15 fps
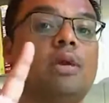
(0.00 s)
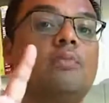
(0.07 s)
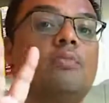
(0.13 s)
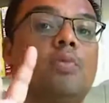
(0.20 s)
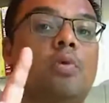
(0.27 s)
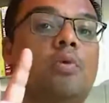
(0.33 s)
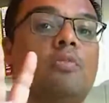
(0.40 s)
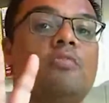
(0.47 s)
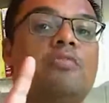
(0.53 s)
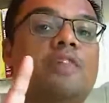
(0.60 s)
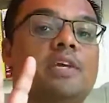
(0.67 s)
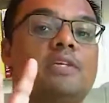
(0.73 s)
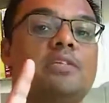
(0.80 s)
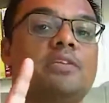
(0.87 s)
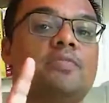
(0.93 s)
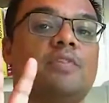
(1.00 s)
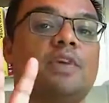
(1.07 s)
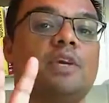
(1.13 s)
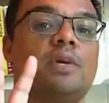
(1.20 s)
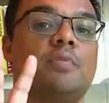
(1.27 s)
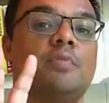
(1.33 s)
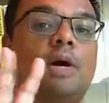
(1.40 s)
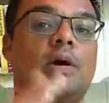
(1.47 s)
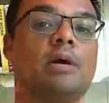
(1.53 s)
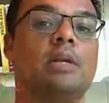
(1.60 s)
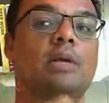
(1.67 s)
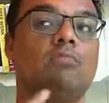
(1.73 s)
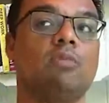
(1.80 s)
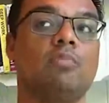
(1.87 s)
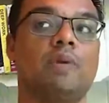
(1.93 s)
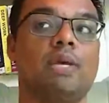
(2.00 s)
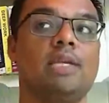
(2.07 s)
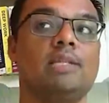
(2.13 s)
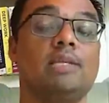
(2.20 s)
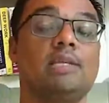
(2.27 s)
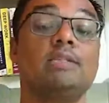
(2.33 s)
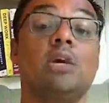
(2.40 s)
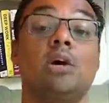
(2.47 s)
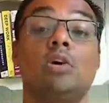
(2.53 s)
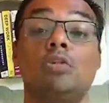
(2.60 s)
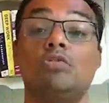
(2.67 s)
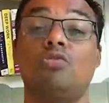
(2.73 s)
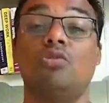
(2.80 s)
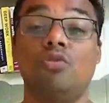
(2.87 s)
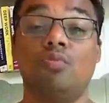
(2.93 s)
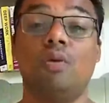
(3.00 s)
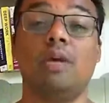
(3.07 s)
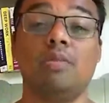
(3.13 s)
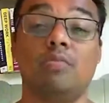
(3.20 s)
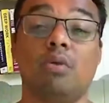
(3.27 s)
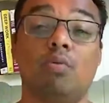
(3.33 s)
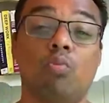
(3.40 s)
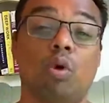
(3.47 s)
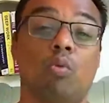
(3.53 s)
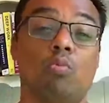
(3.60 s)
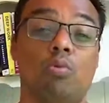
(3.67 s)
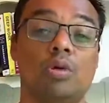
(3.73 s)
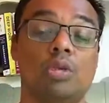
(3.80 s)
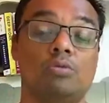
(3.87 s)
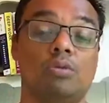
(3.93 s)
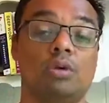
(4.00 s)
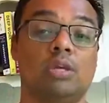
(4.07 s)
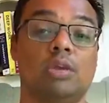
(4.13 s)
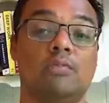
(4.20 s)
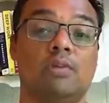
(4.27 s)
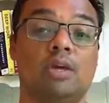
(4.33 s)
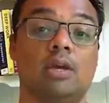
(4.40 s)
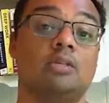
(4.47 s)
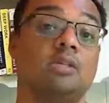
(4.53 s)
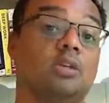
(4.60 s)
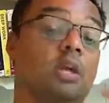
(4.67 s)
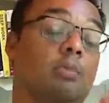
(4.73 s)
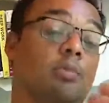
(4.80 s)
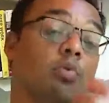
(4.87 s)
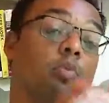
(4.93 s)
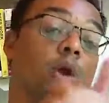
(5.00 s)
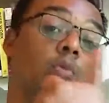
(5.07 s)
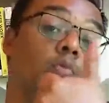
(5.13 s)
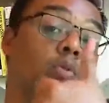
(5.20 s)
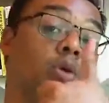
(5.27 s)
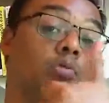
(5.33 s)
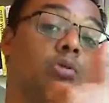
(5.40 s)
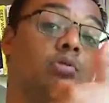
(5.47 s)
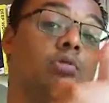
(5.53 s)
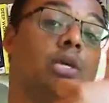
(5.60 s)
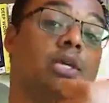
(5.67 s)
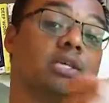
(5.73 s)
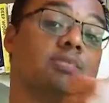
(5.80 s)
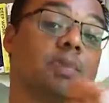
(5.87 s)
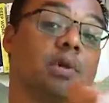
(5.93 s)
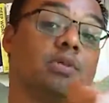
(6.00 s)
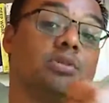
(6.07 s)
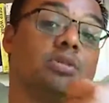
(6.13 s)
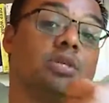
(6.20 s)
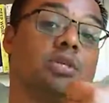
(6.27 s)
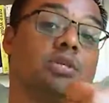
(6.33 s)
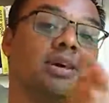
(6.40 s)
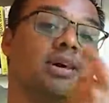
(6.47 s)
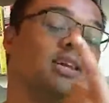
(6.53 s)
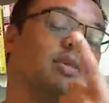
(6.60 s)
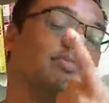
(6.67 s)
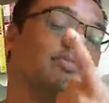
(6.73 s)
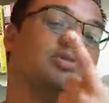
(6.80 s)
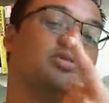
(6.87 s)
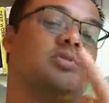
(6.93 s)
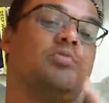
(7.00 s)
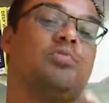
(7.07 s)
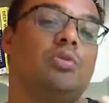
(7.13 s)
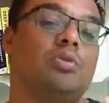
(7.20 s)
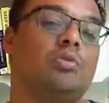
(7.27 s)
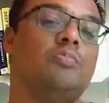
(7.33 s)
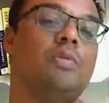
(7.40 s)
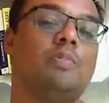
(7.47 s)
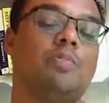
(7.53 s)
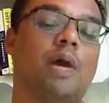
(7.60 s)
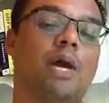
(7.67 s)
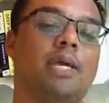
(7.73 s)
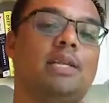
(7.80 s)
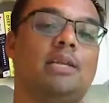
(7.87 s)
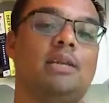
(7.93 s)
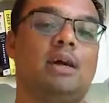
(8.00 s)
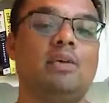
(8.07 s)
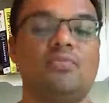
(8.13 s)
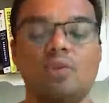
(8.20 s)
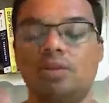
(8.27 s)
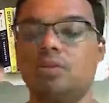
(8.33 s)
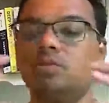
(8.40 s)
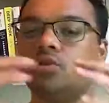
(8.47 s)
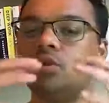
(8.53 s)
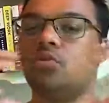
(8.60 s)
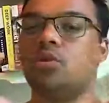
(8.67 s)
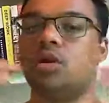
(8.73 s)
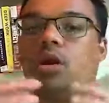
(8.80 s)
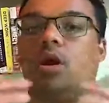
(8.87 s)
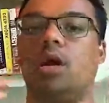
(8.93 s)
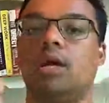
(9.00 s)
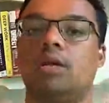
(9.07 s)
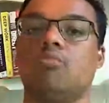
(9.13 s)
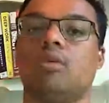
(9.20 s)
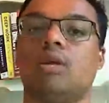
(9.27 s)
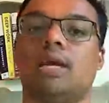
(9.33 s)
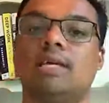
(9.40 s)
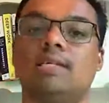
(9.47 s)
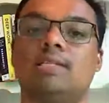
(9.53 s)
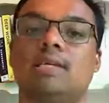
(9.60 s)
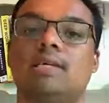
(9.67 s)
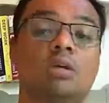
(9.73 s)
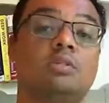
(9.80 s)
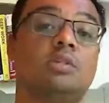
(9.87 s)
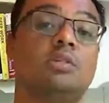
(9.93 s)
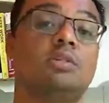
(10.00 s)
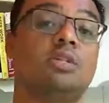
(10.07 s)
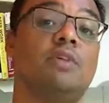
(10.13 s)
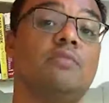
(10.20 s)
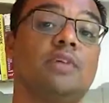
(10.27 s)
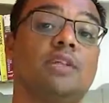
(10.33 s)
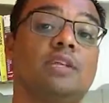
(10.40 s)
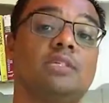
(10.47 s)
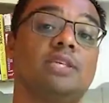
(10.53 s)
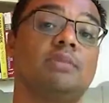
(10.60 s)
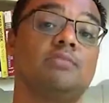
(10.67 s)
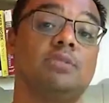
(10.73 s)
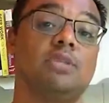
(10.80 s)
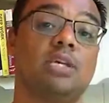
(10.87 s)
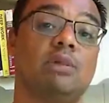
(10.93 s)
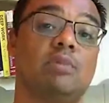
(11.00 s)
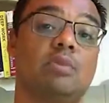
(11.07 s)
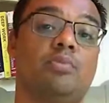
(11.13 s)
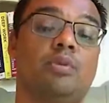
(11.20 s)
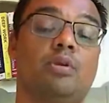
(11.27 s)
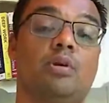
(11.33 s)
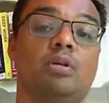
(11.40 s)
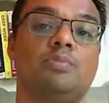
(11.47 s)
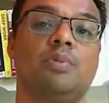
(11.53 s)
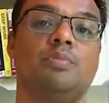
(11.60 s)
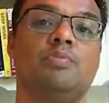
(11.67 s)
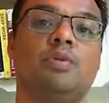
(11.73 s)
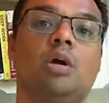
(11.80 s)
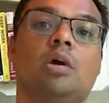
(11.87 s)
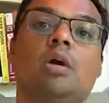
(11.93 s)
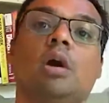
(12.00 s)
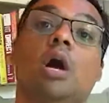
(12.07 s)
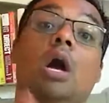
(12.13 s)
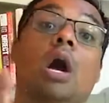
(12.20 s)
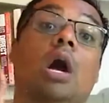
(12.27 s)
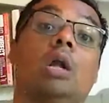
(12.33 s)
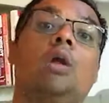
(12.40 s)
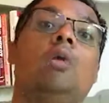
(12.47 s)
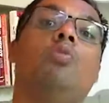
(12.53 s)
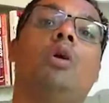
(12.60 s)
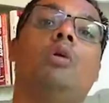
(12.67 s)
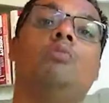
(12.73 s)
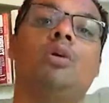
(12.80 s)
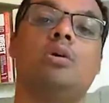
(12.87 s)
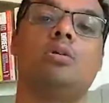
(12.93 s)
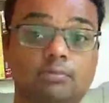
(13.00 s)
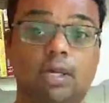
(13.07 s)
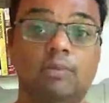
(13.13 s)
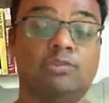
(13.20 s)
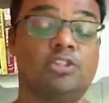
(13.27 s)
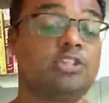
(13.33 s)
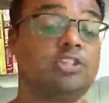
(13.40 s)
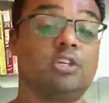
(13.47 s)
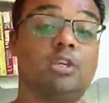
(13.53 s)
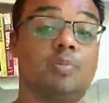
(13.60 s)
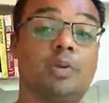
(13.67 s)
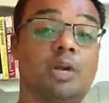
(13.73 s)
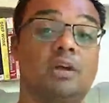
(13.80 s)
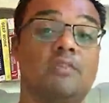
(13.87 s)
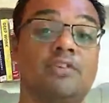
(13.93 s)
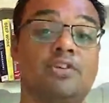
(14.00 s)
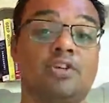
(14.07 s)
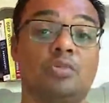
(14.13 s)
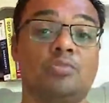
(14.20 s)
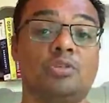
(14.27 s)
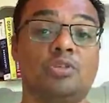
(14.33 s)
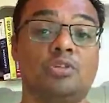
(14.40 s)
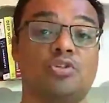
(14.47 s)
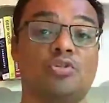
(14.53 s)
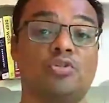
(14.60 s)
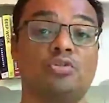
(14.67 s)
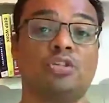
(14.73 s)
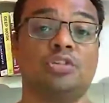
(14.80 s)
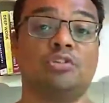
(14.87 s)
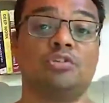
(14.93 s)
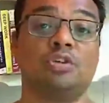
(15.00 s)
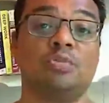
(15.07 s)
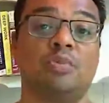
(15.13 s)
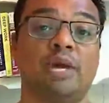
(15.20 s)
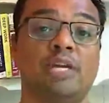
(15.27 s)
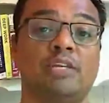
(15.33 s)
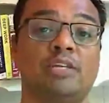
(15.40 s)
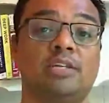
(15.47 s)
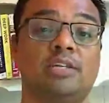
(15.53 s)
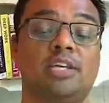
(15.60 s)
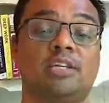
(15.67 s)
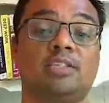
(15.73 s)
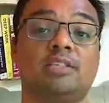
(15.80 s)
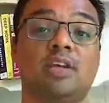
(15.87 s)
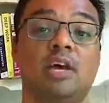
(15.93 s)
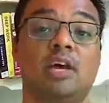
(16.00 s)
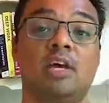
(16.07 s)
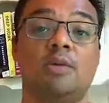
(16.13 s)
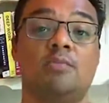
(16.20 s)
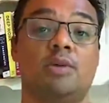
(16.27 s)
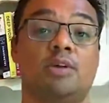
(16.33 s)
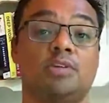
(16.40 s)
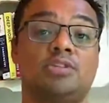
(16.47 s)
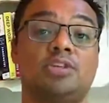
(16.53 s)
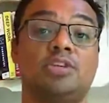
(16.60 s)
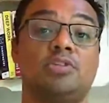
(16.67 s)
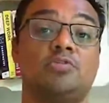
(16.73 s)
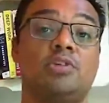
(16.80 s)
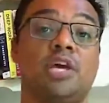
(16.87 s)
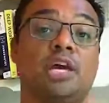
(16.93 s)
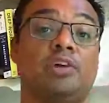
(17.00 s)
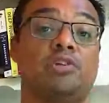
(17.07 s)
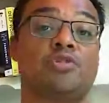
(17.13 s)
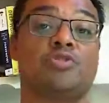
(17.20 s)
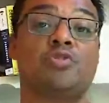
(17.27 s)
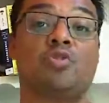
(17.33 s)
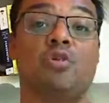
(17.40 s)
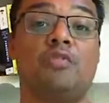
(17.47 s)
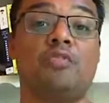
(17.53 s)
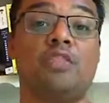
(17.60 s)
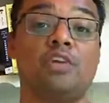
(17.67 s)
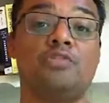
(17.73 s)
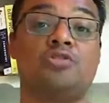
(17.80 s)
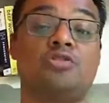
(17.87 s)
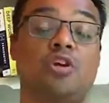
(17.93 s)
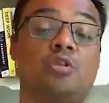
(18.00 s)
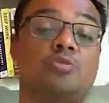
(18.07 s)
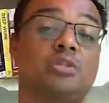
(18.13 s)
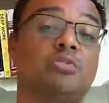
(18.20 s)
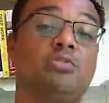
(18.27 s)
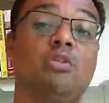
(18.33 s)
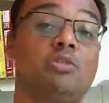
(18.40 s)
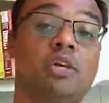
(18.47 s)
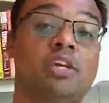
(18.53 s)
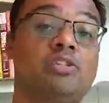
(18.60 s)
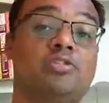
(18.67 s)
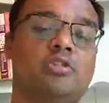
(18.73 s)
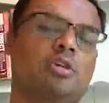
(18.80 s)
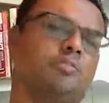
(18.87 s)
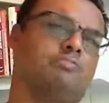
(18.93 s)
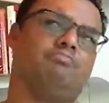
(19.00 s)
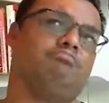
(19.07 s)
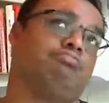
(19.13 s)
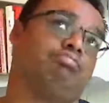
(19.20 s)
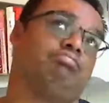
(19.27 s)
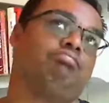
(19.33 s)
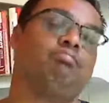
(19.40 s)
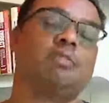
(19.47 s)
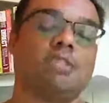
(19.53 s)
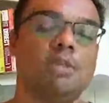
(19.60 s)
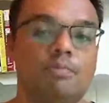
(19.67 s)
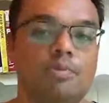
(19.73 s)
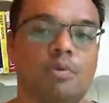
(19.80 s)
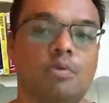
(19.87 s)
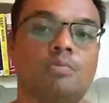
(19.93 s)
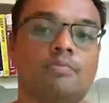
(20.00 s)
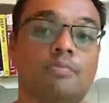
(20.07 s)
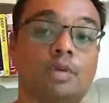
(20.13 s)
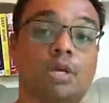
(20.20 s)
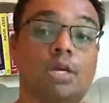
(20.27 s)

important things to think about, and I'll repeat this, Do people want what you are giving? So number one, will you get sponsored? Number two, will you be paid enough? And the two are kind of related. So something that seems to come up a lot is people go, I know what I'll do. I'm just going to apply for jobs on the shortage occupation list because the UK is short of those jobs. So I'll get a job. Simple, right?